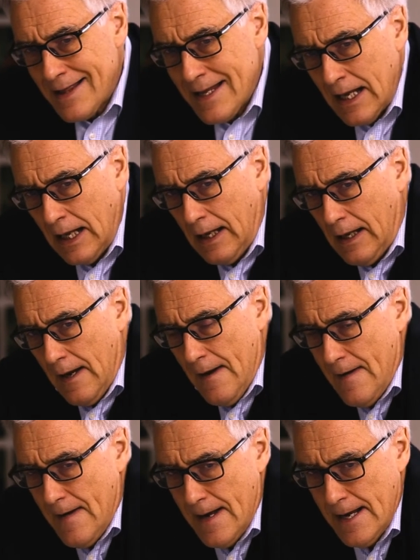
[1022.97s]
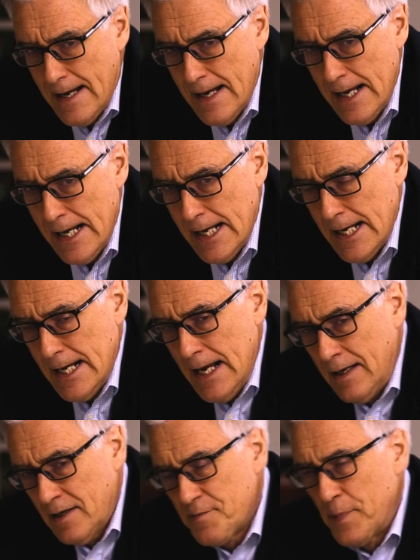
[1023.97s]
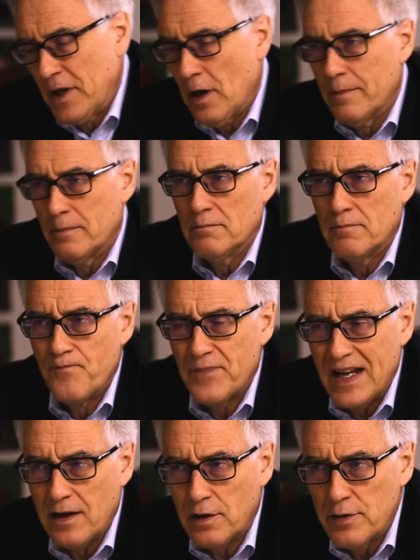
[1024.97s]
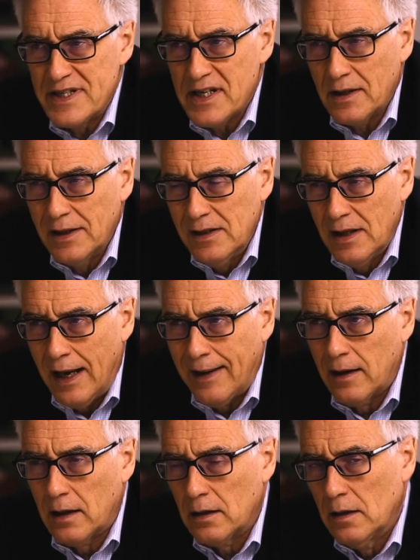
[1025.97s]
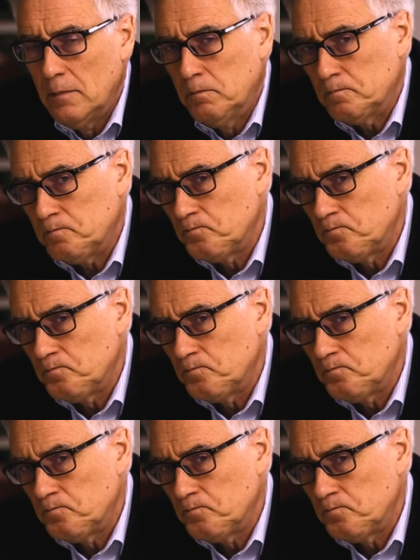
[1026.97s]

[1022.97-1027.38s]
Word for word: think it has become increasingly likely